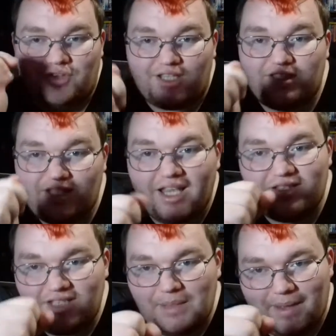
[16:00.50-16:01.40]
this
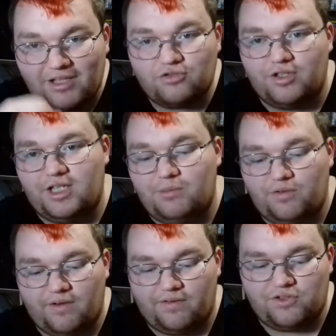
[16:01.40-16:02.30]
is the best 3D
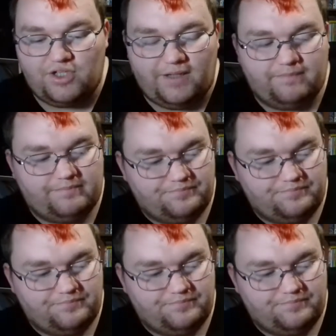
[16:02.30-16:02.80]
movie I've ever seen.